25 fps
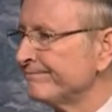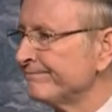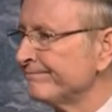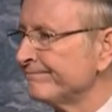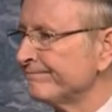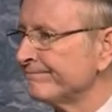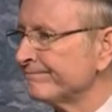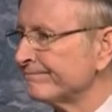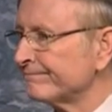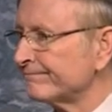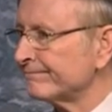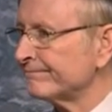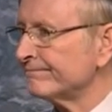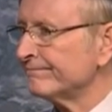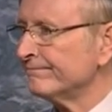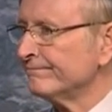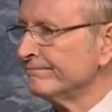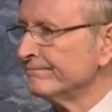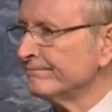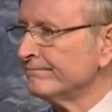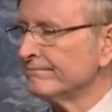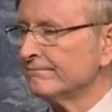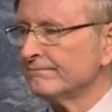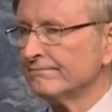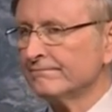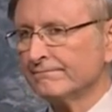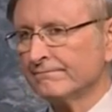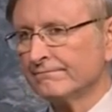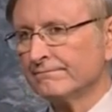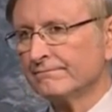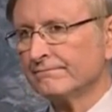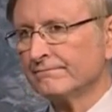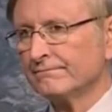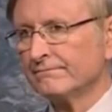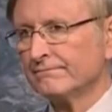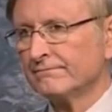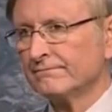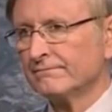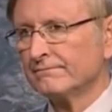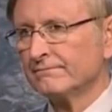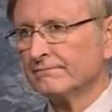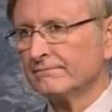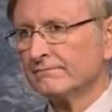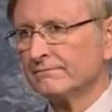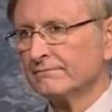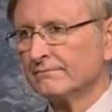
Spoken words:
(no one is talking)